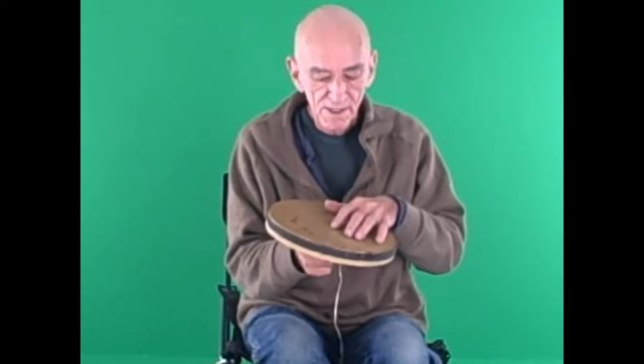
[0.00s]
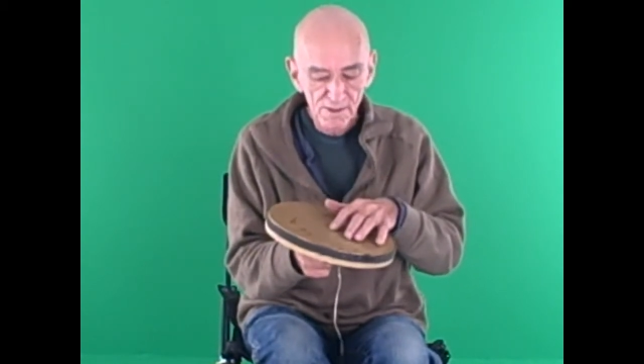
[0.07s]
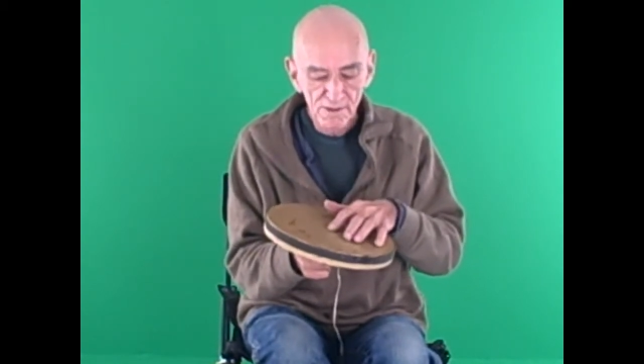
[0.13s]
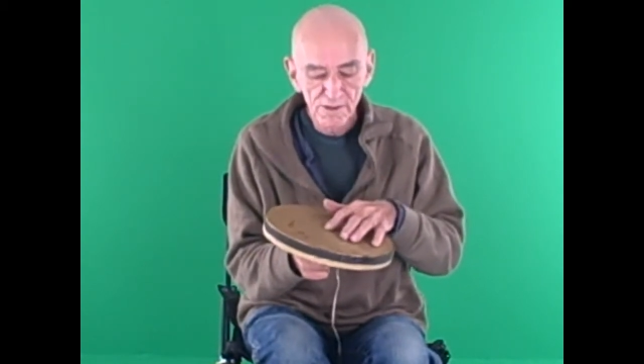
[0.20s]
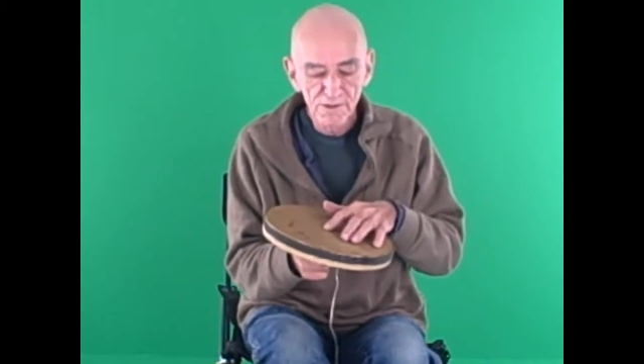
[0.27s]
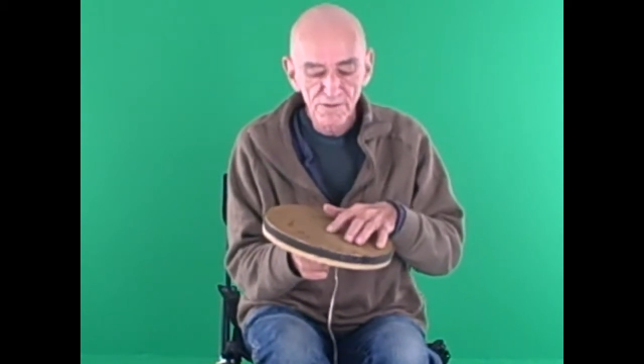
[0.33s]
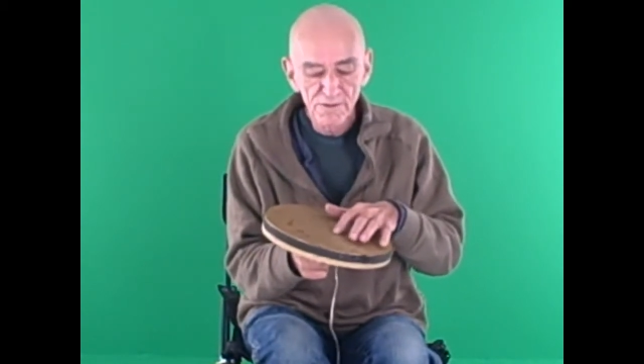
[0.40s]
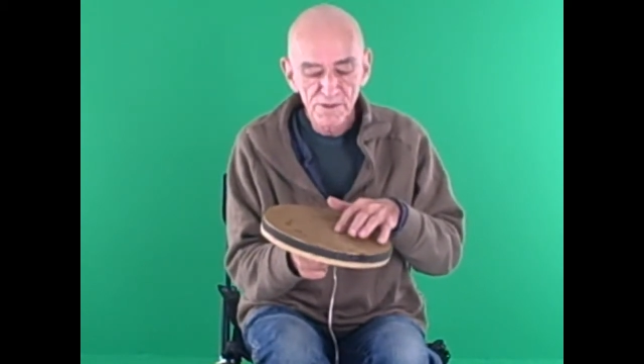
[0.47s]

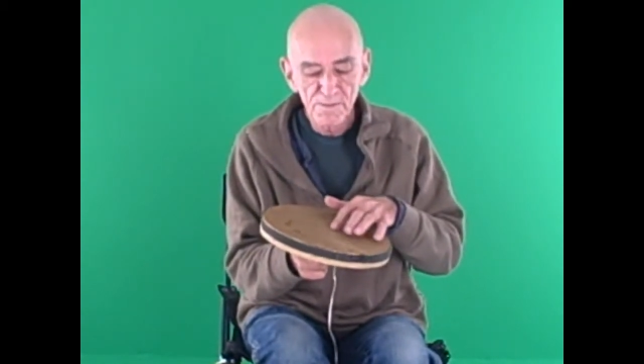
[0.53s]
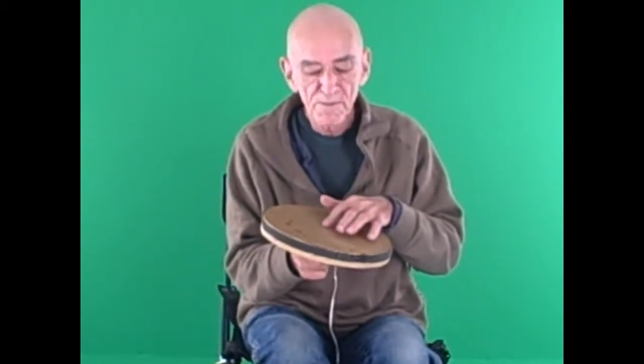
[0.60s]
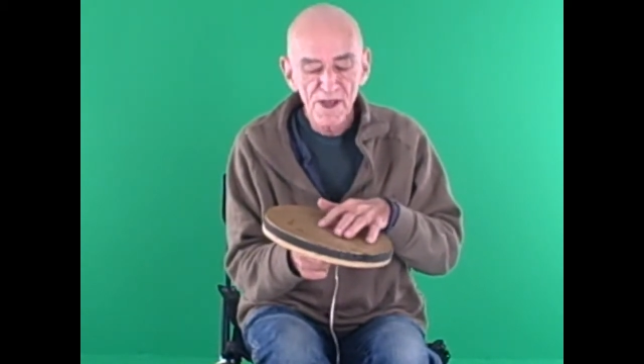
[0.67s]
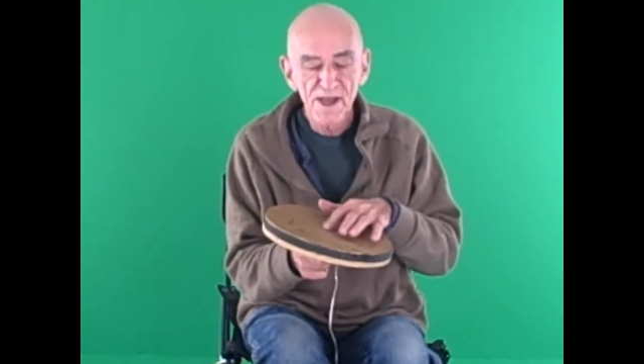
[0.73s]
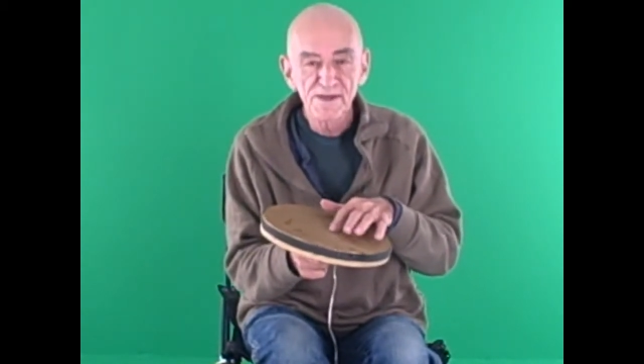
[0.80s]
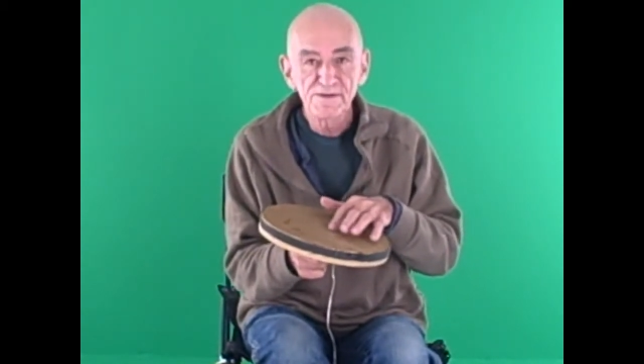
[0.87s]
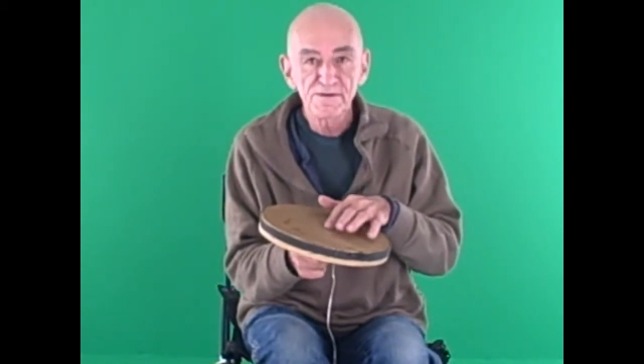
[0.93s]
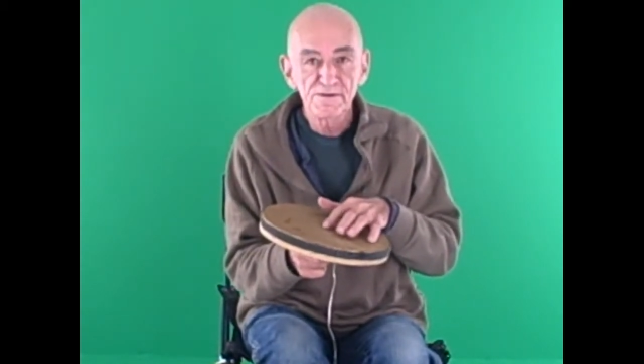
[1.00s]
Glue the
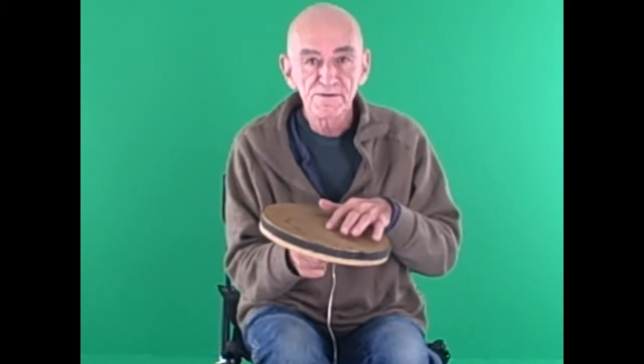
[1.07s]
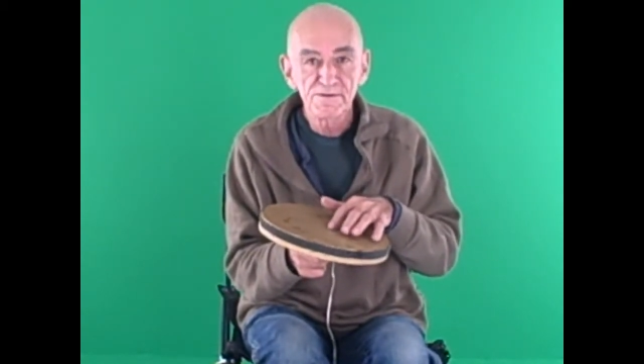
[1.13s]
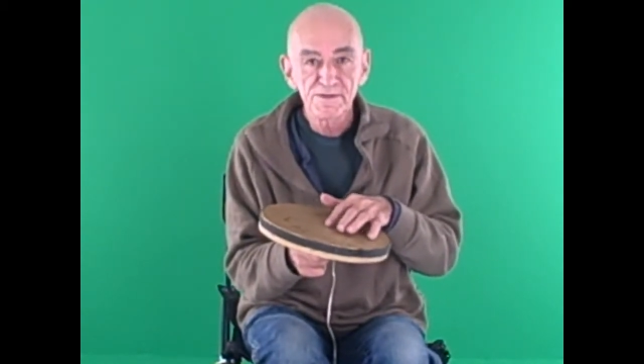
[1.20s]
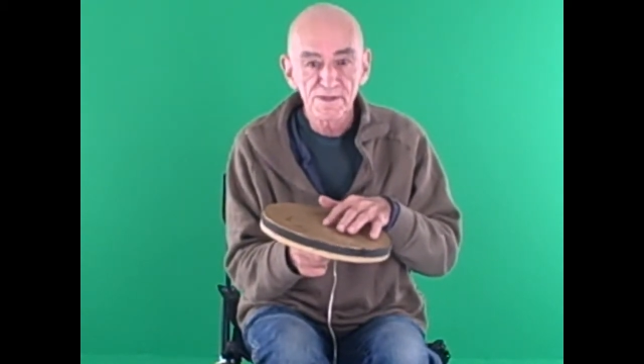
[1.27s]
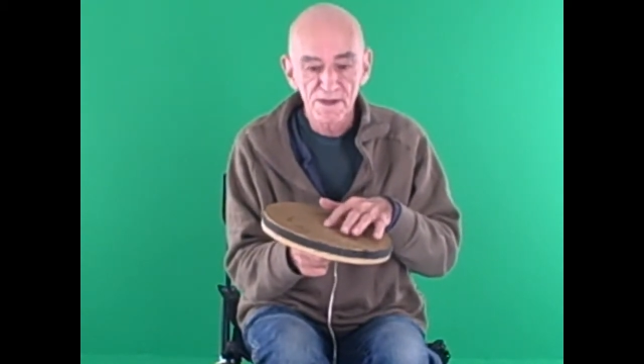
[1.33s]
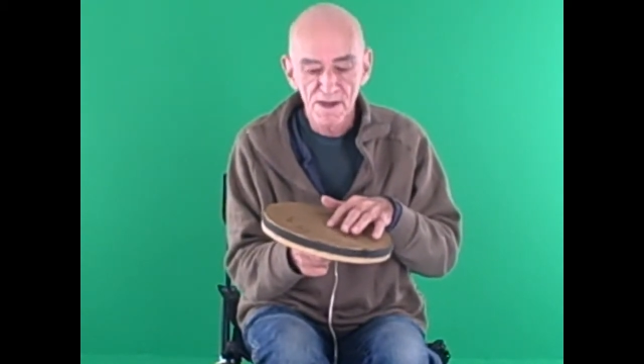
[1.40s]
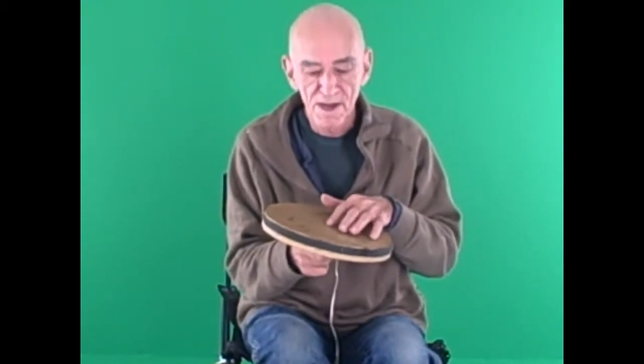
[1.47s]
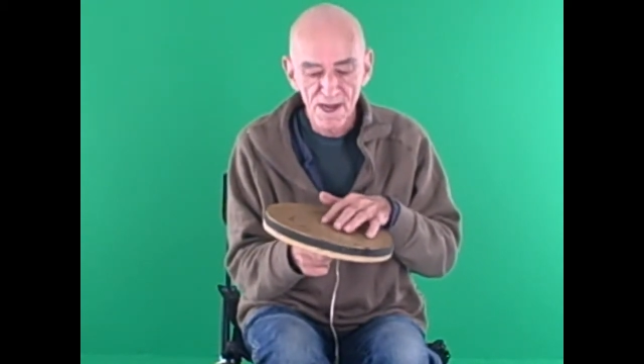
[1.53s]

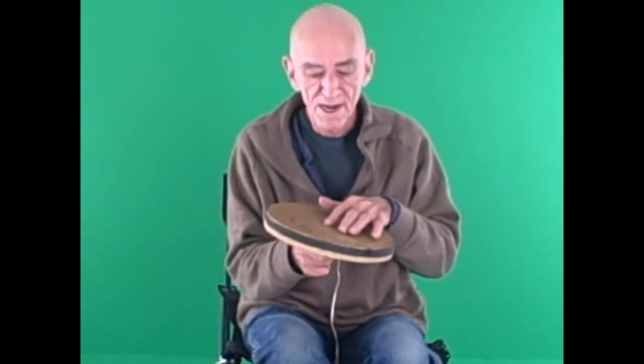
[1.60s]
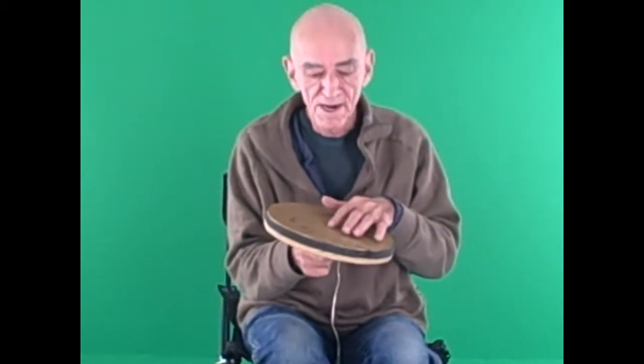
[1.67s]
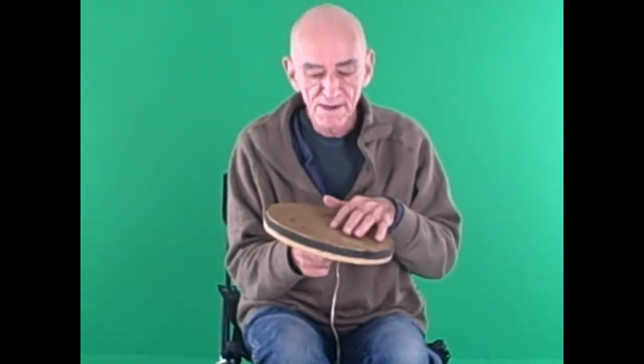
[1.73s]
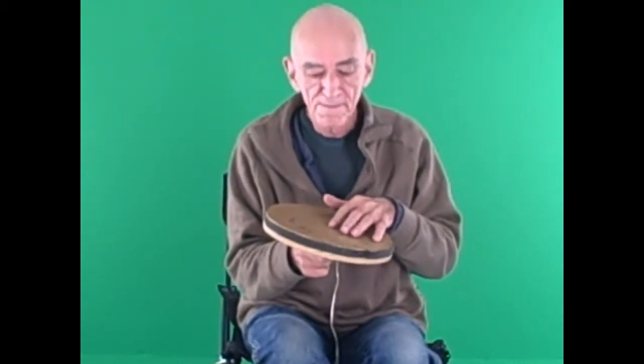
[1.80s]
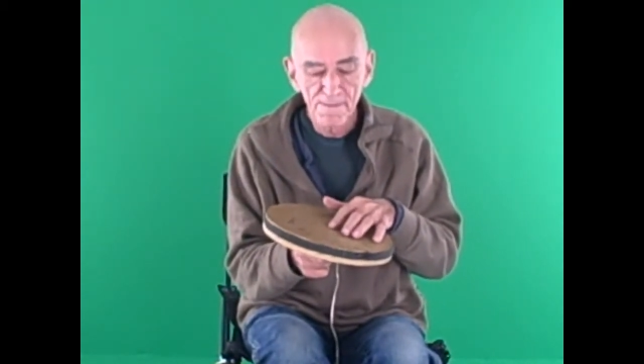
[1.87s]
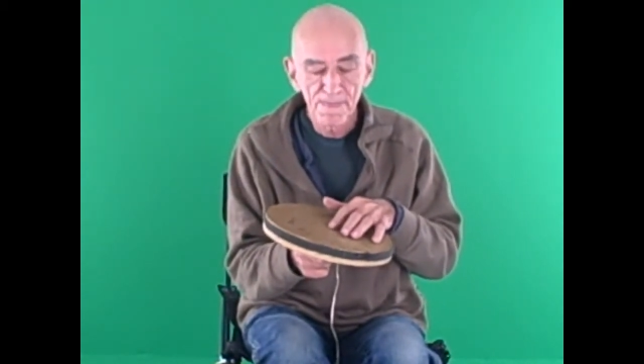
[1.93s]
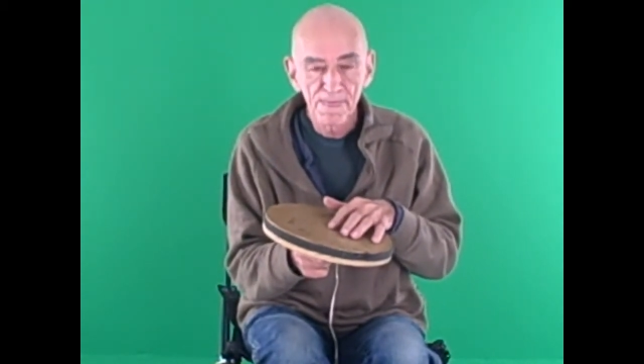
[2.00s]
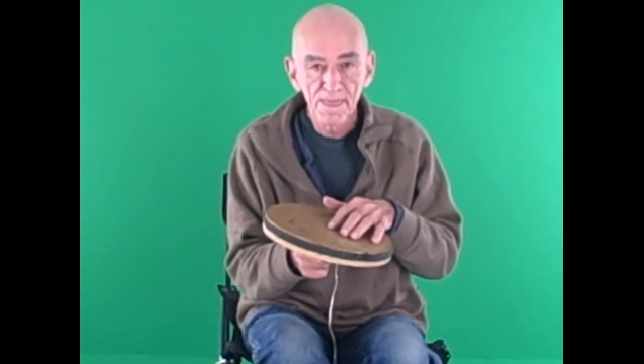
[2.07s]
piezos on it,